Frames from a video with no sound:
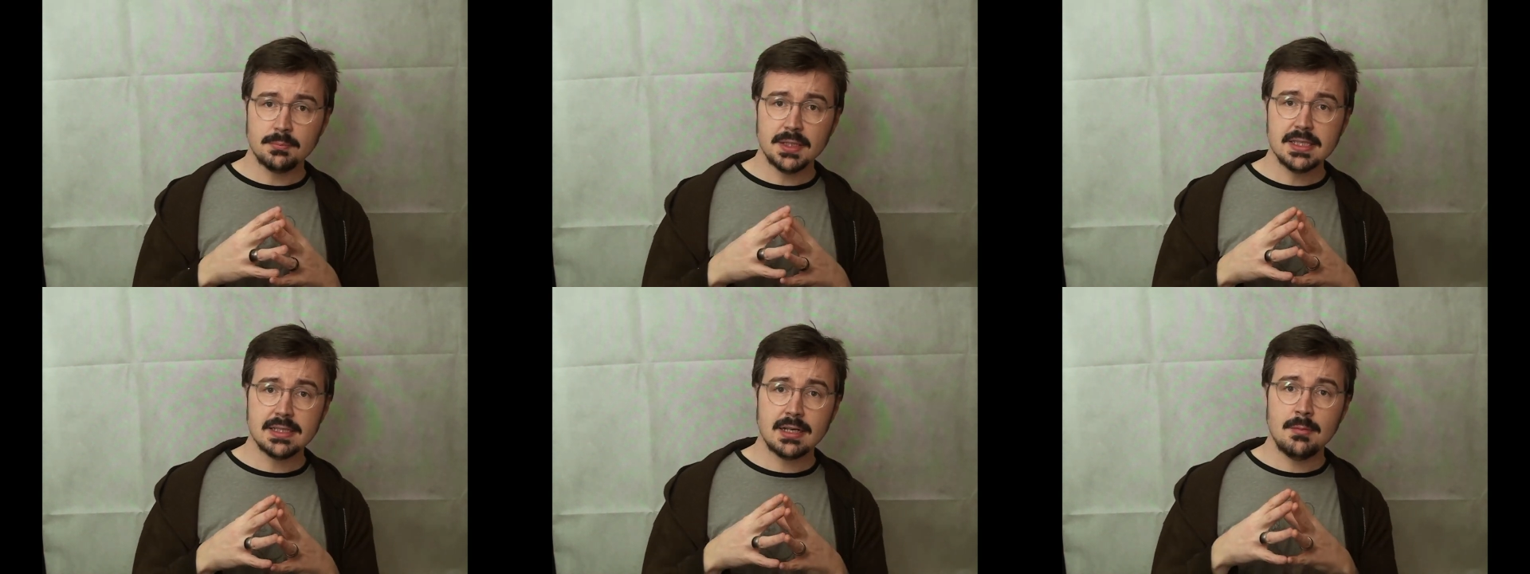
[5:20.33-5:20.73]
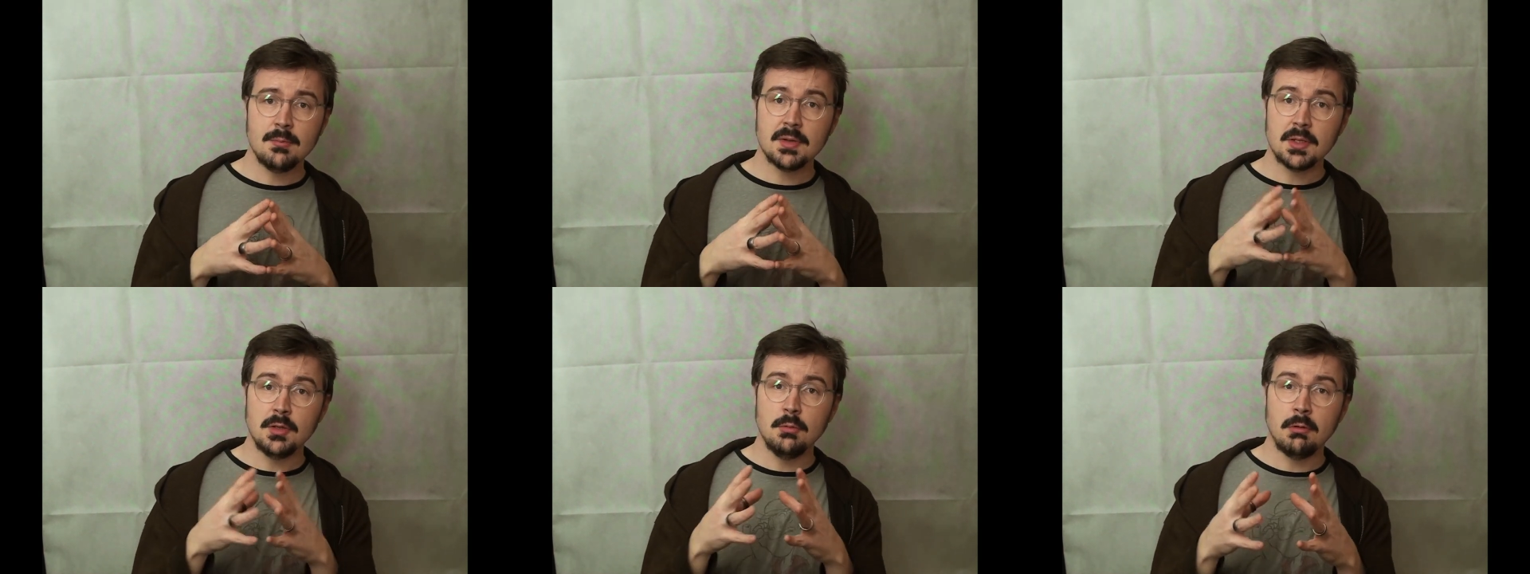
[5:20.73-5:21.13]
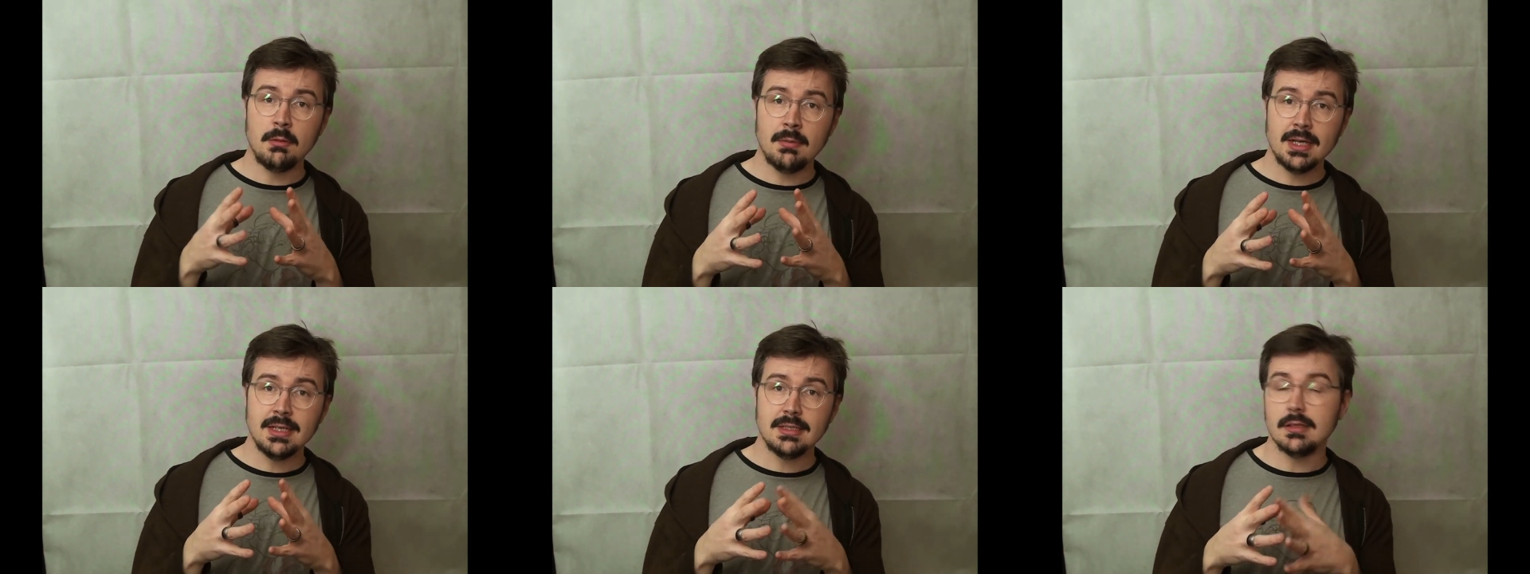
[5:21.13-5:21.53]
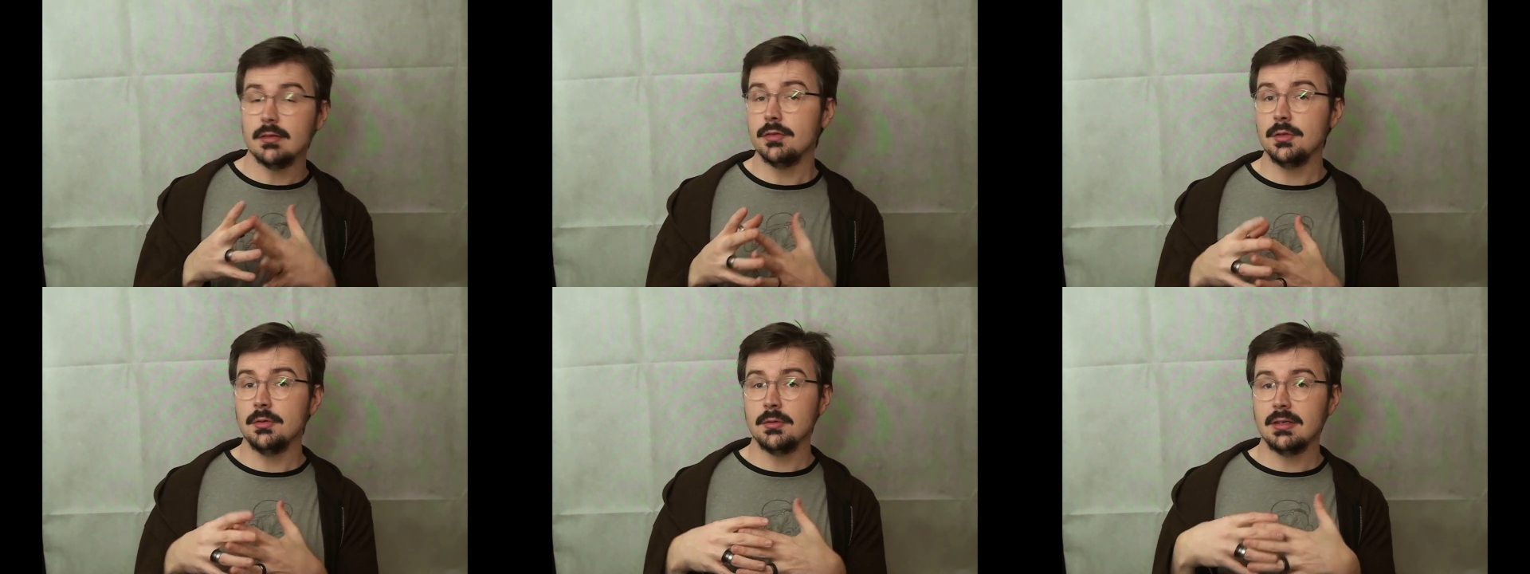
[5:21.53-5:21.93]
Please come with an open mind
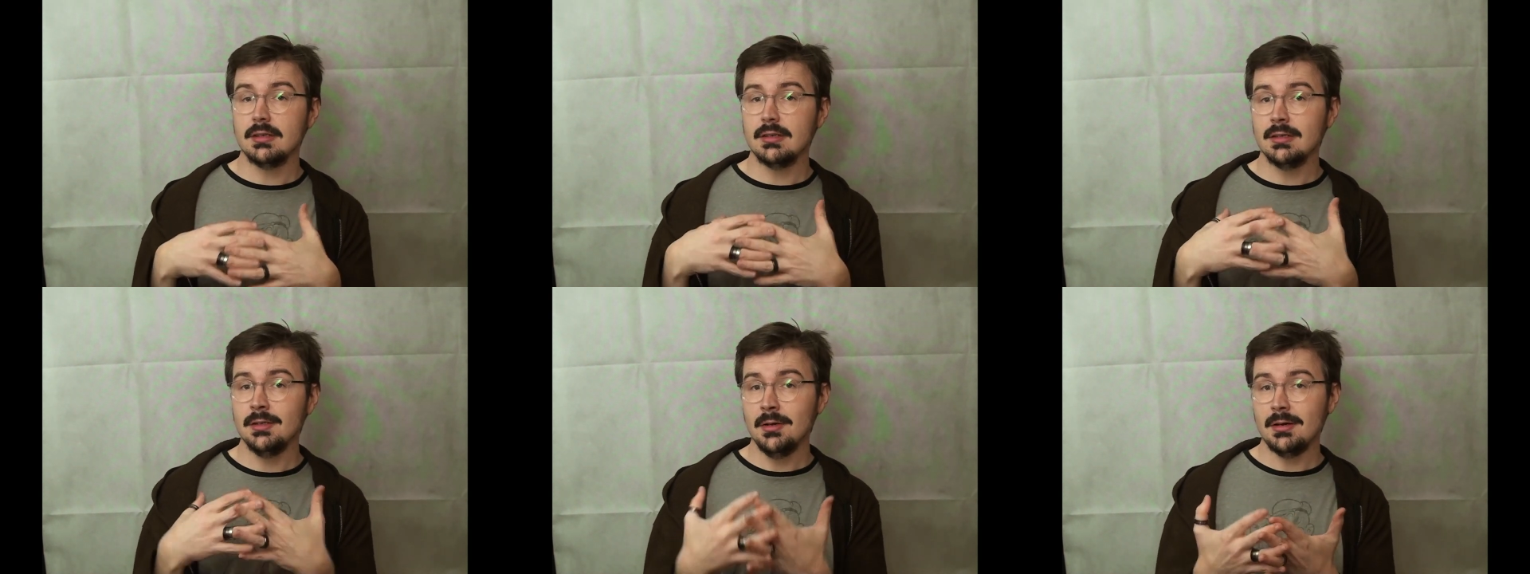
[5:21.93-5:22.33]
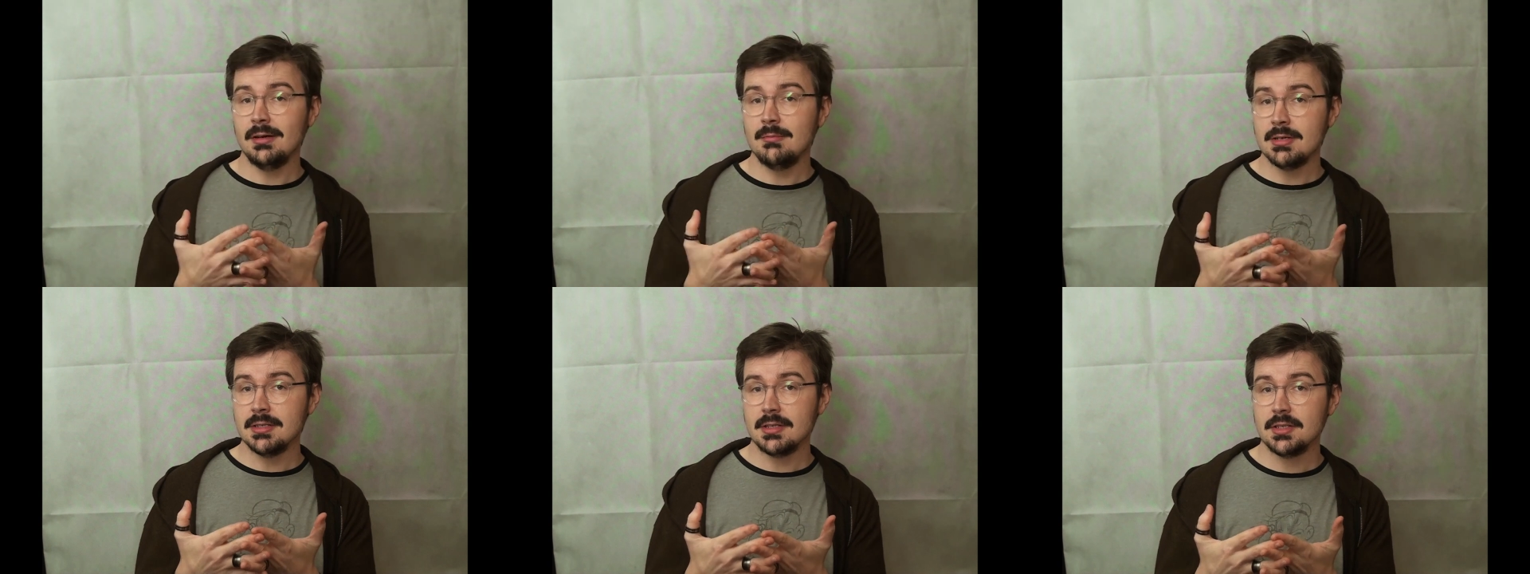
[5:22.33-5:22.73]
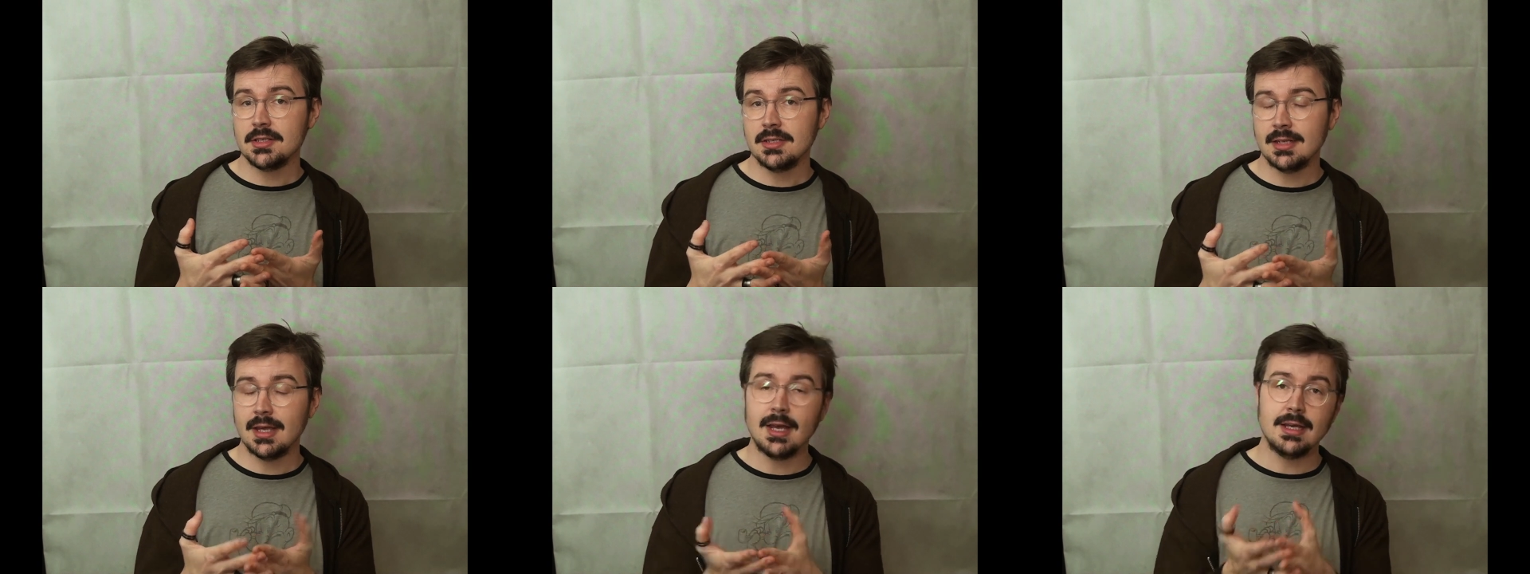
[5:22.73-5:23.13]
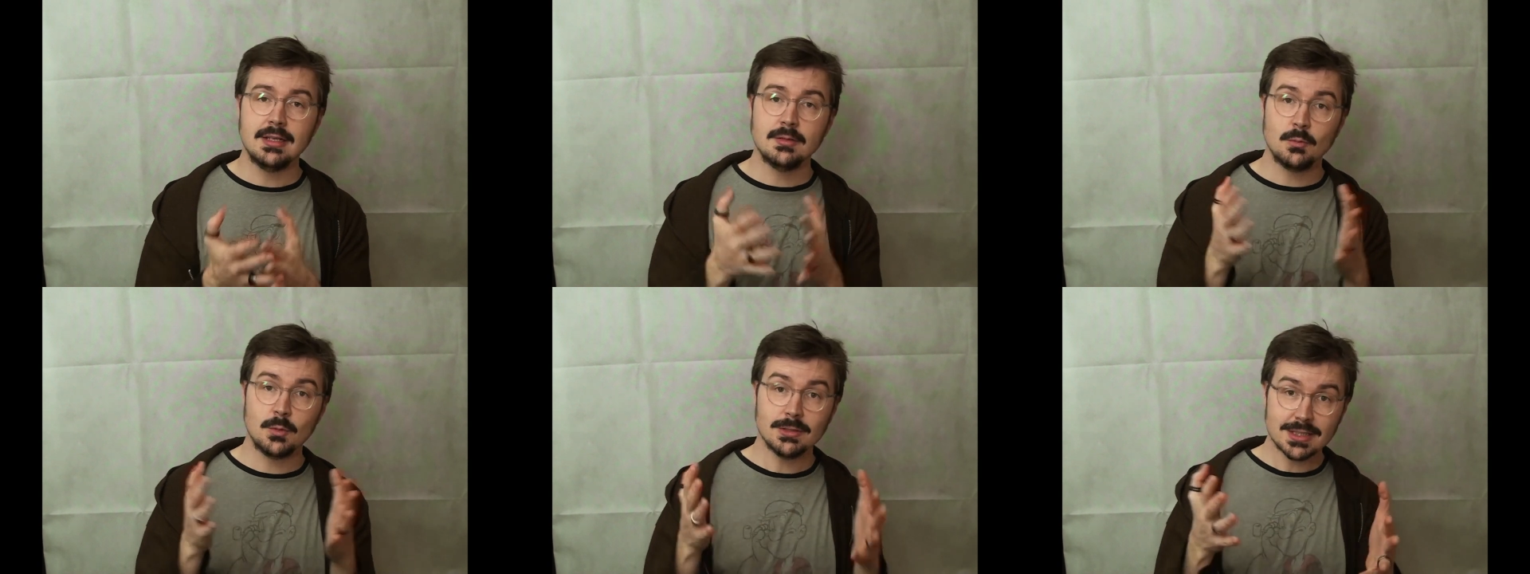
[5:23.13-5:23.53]
if you are not a musician,
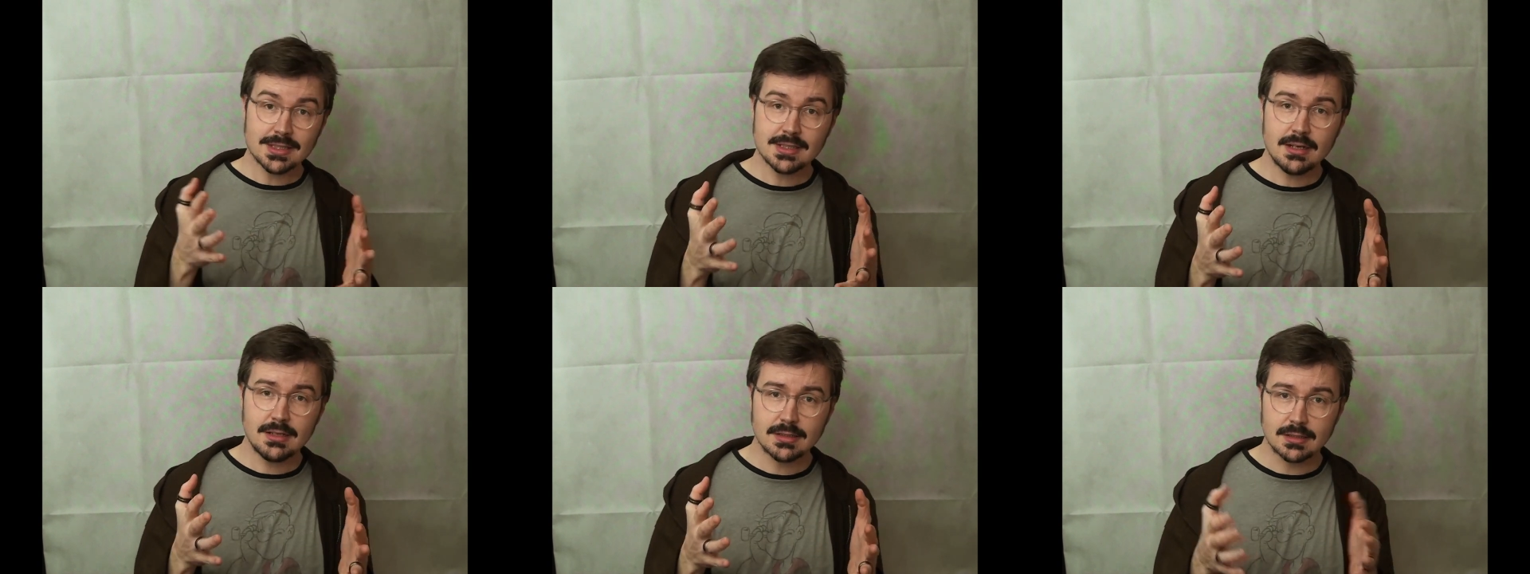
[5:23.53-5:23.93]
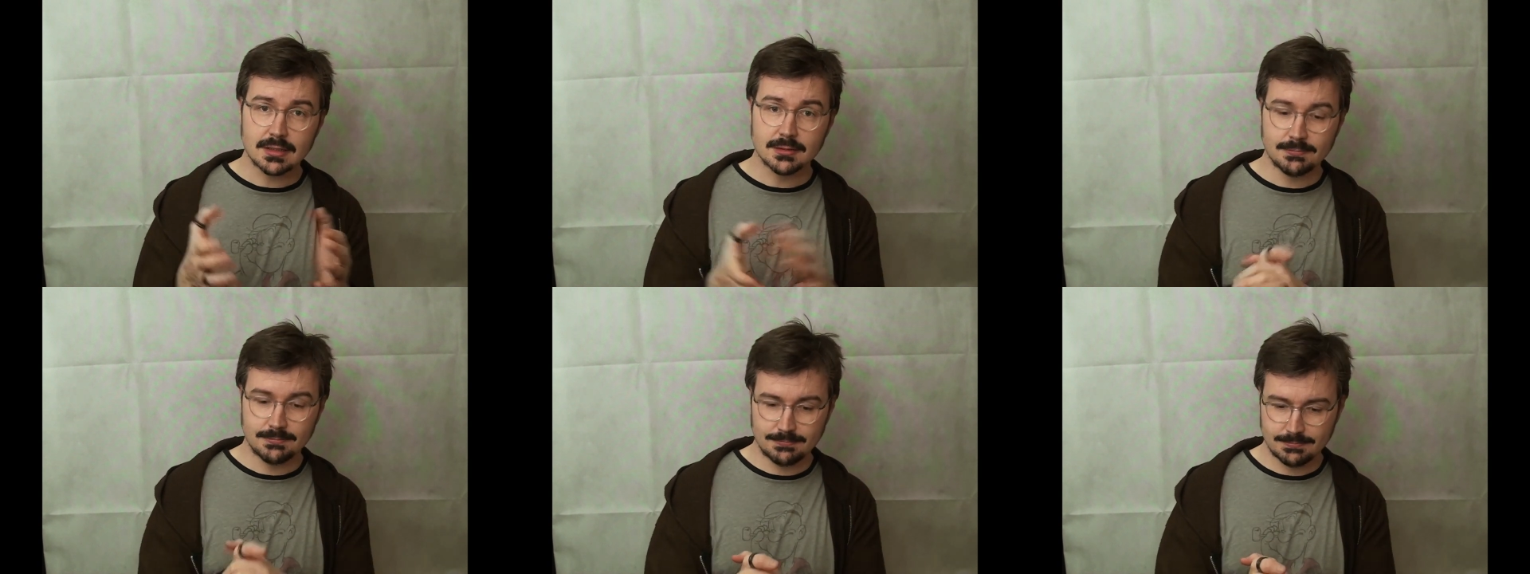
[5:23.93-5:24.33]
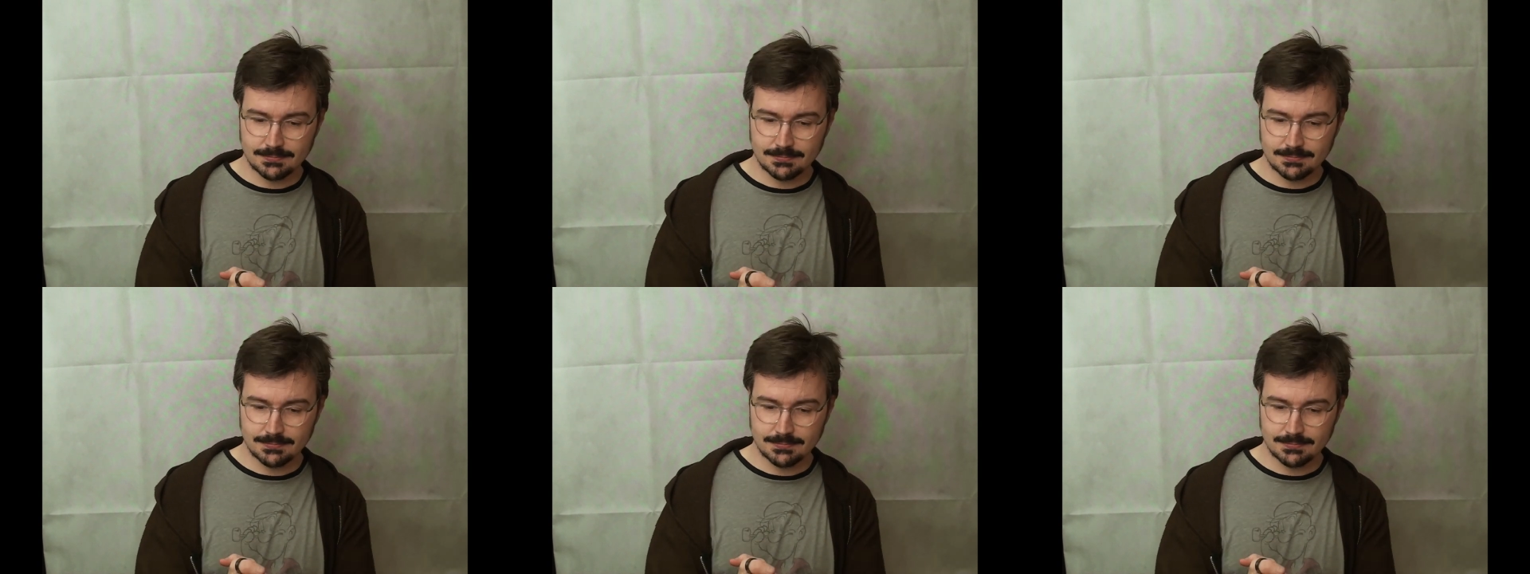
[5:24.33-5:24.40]
and we'll get started.